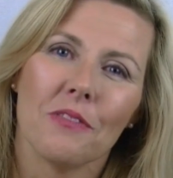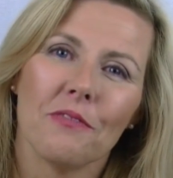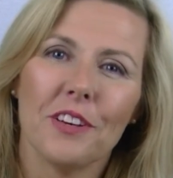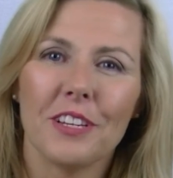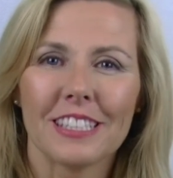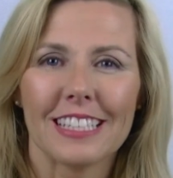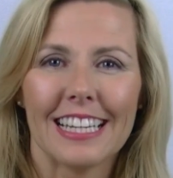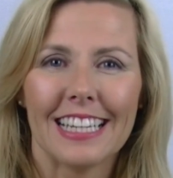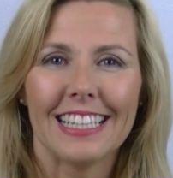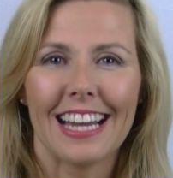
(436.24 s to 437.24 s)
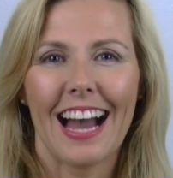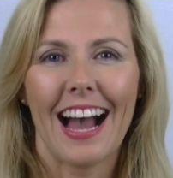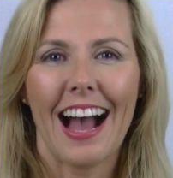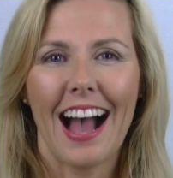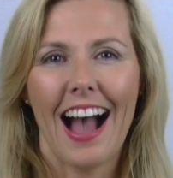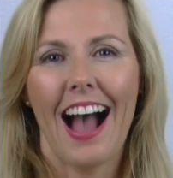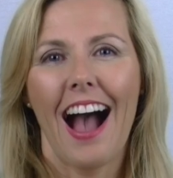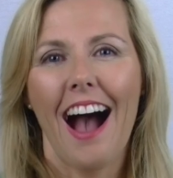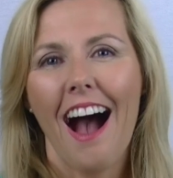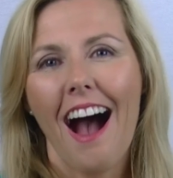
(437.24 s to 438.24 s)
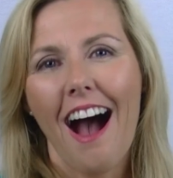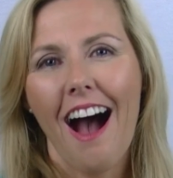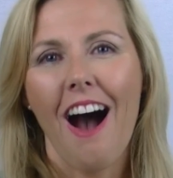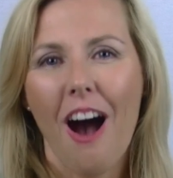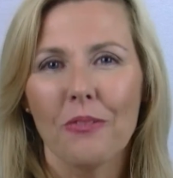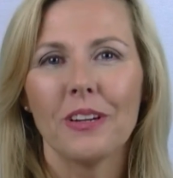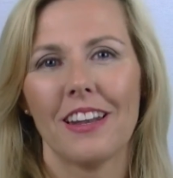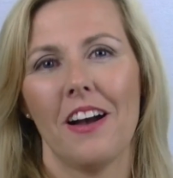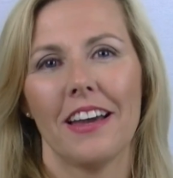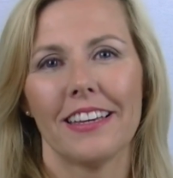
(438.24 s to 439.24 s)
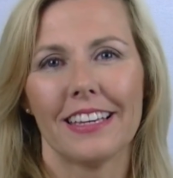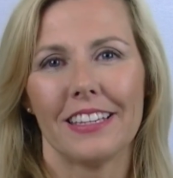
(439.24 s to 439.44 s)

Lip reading: Firstly, I would like